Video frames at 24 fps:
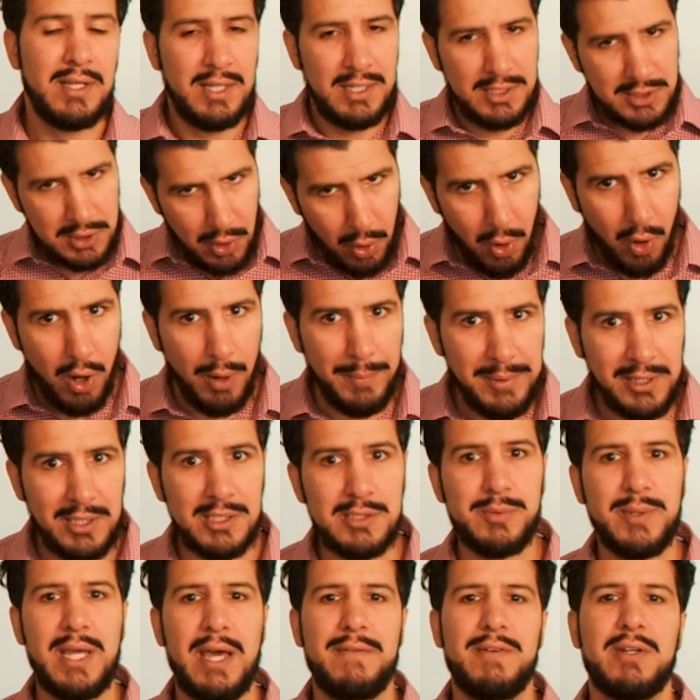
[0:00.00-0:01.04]
It's all
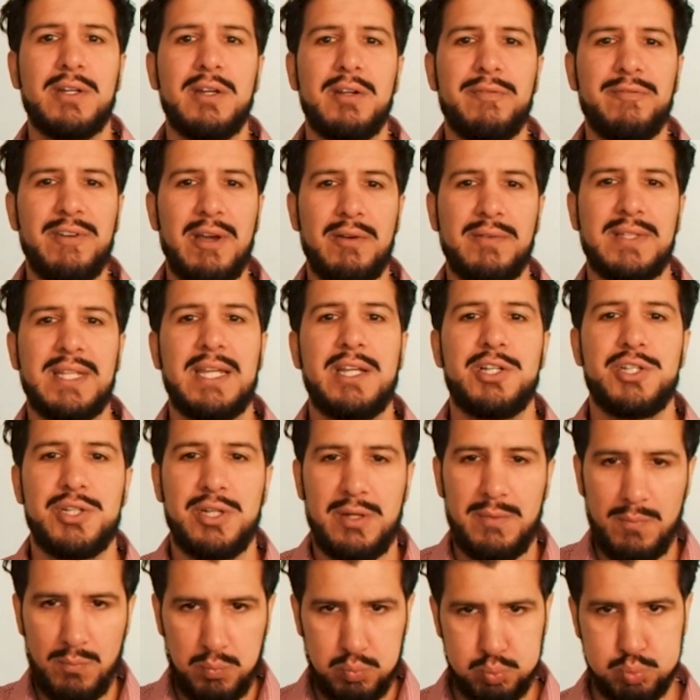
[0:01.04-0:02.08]
because we have a good
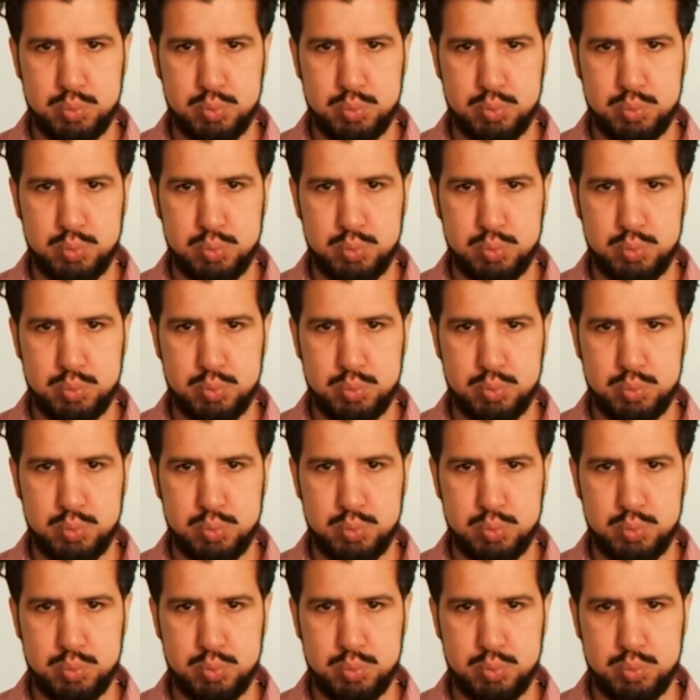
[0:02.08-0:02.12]
foundation.